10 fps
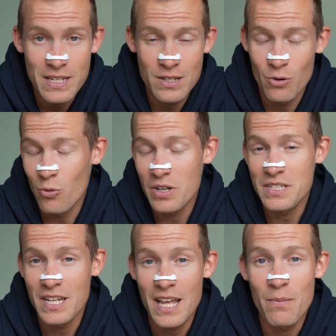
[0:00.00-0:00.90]
So it
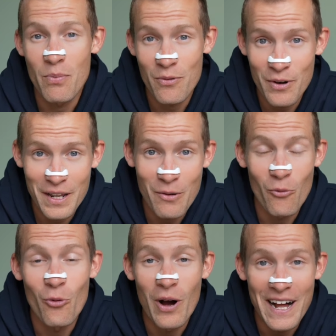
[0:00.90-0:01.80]
was a pretty
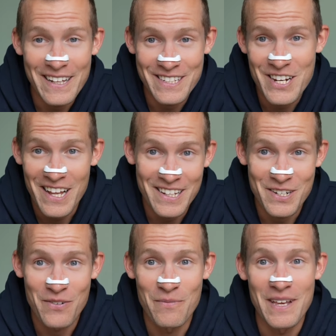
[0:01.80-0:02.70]
wild
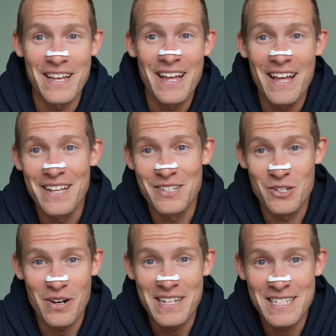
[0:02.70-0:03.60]
challenge for me to
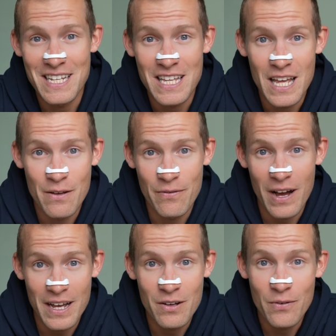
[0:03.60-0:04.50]
try and see if
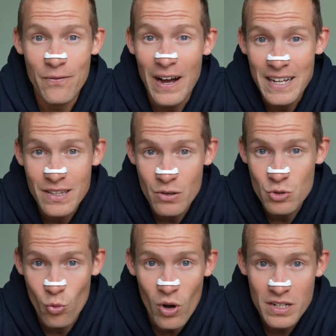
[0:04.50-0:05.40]
I could find
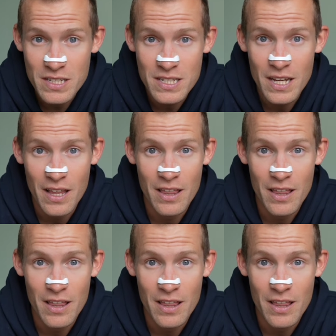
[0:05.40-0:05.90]
those watts